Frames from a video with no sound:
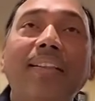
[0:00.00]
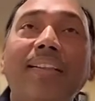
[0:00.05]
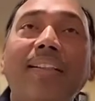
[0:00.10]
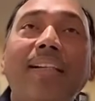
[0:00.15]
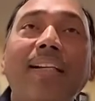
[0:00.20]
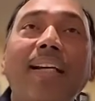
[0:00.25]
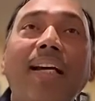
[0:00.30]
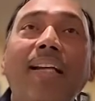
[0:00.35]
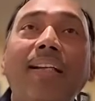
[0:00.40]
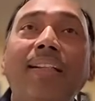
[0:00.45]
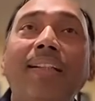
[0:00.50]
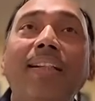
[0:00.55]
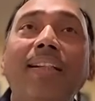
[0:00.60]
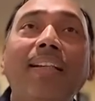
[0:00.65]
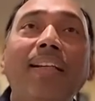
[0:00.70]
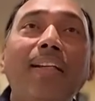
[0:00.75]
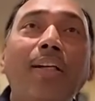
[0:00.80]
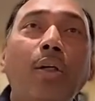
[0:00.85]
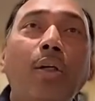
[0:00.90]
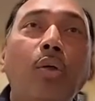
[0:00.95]
can
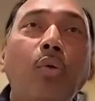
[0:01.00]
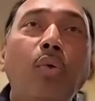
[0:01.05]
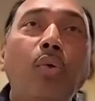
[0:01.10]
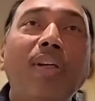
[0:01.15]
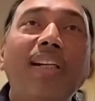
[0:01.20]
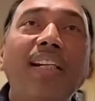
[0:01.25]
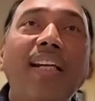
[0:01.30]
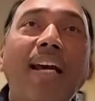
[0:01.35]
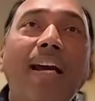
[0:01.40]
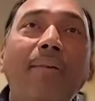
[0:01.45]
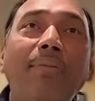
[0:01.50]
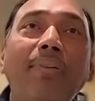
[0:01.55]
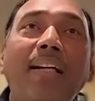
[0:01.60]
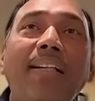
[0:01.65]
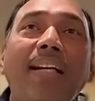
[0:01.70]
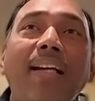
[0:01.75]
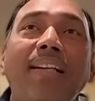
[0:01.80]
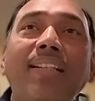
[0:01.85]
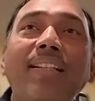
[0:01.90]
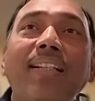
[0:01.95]
quickly have
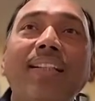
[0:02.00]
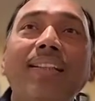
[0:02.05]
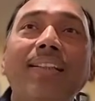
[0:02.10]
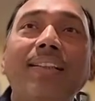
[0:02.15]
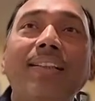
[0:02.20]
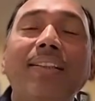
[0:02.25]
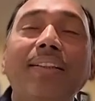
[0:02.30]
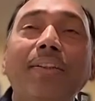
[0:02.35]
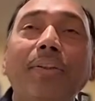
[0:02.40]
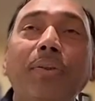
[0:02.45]
that access.